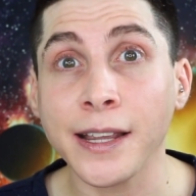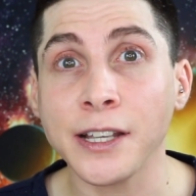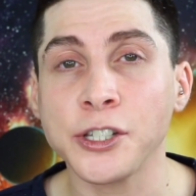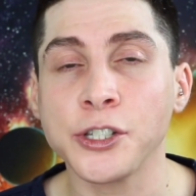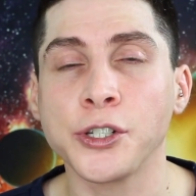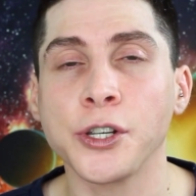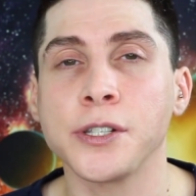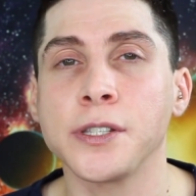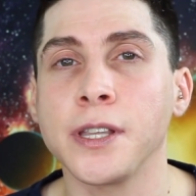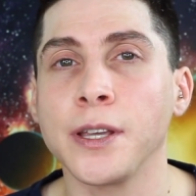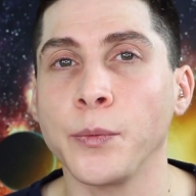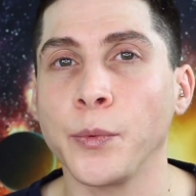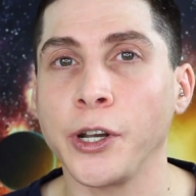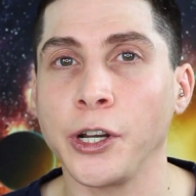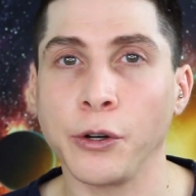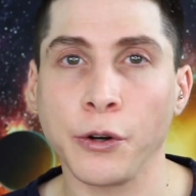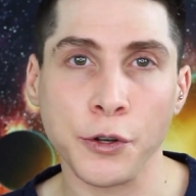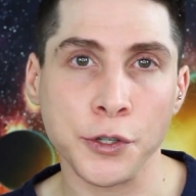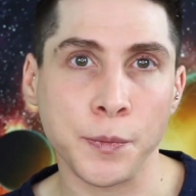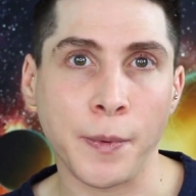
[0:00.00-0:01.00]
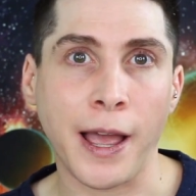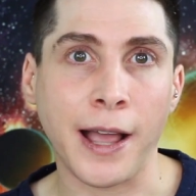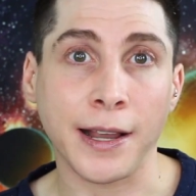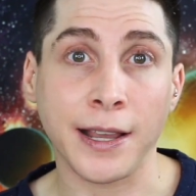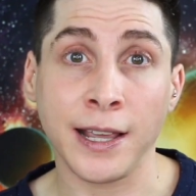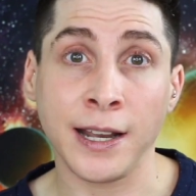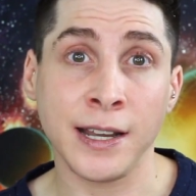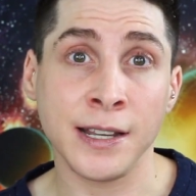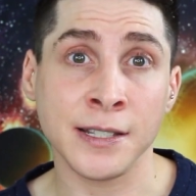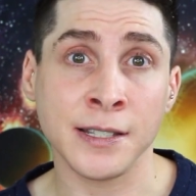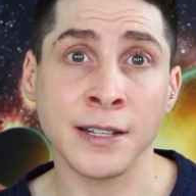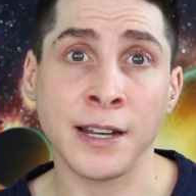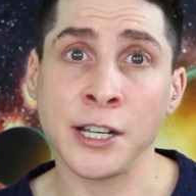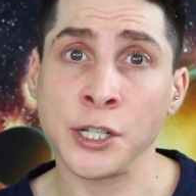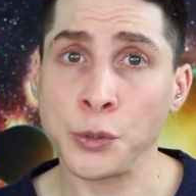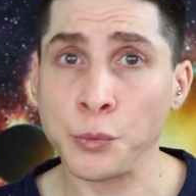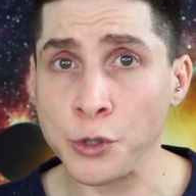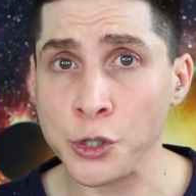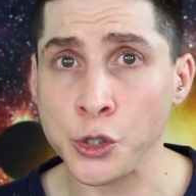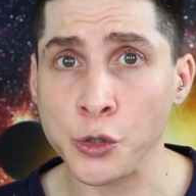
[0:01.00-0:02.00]
It's just that when it grows back, it isn't
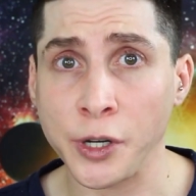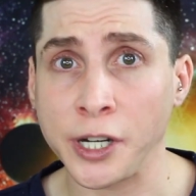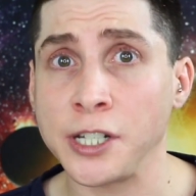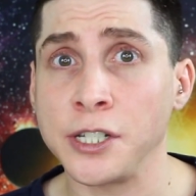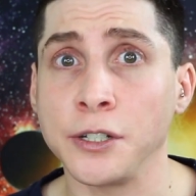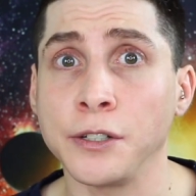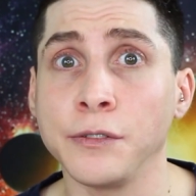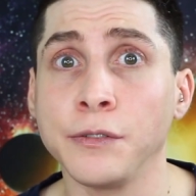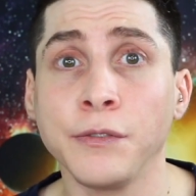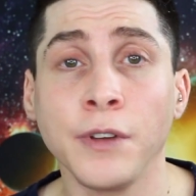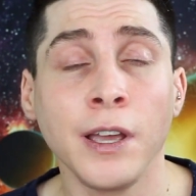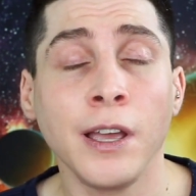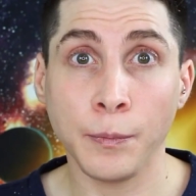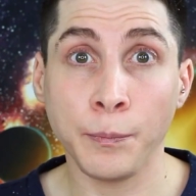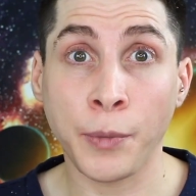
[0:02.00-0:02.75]
as restrictive.